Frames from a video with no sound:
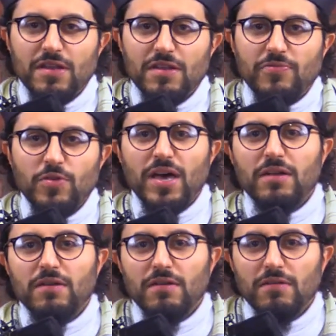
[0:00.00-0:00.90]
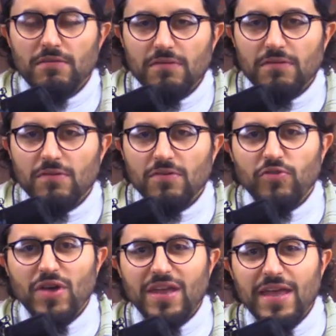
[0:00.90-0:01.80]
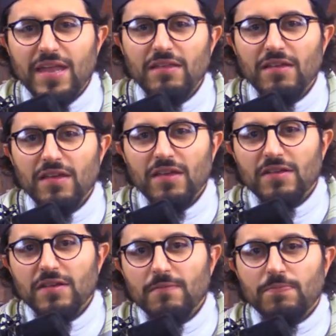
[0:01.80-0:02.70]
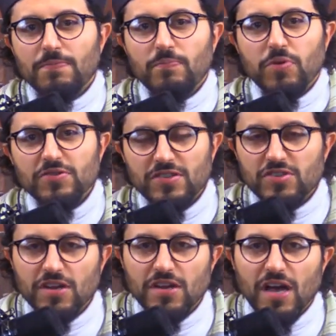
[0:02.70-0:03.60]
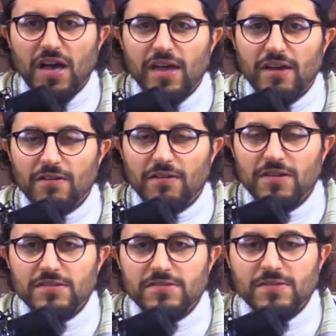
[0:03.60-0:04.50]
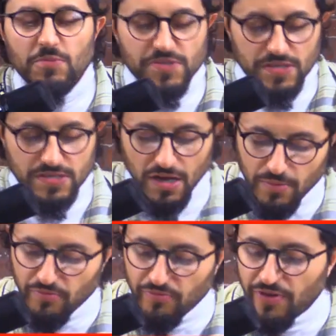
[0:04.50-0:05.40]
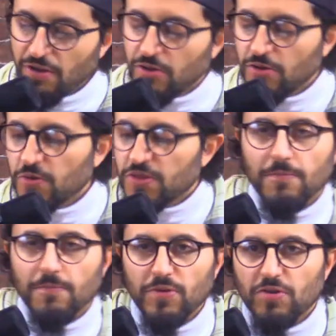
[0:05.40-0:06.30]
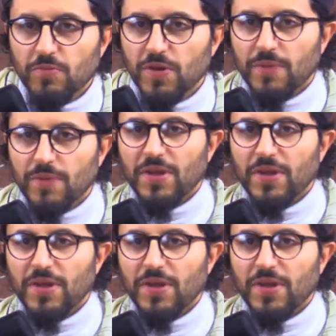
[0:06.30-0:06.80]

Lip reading: If you had any person that you're going to hire, someone says, I'm very good with the computer, but I'm not good